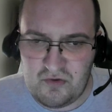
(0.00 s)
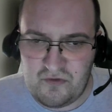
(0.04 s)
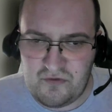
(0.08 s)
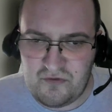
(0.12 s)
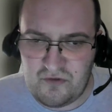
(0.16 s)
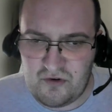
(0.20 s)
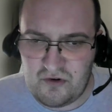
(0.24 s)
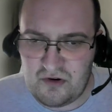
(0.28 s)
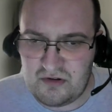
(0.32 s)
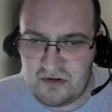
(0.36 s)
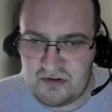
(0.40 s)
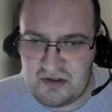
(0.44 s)

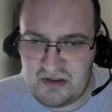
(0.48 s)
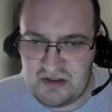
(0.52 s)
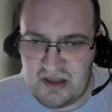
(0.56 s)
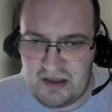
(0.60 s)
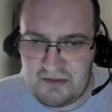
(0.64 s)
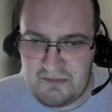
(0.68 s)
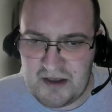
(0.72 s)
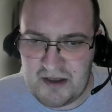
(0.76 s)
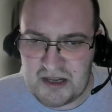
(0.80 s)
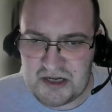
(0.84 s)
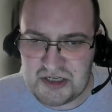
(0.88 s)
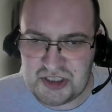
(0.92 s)
for the
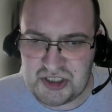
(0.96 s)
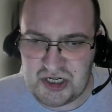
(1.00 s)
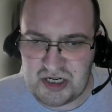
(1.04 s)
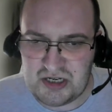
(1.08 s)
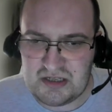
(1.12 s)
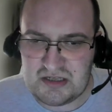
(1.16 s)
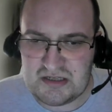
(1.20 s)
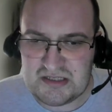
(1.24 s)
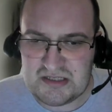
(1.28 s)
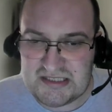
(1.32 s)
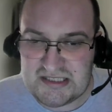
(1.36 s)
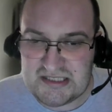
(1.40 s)

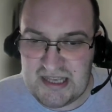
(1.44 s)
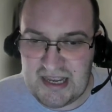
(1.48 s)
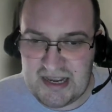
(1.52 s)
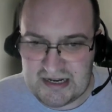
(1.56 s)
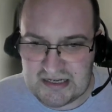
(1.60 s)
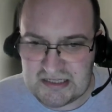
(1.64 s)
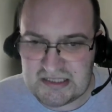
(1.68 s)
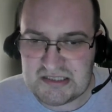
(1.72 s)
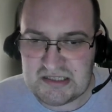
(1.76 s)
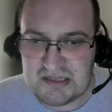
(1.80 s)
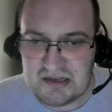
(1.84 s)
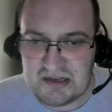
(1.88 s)
dimension
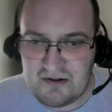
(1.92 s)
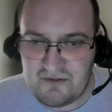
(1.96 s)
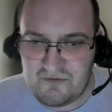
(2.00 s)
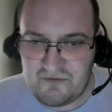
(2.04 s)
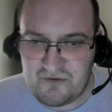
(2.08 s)
6,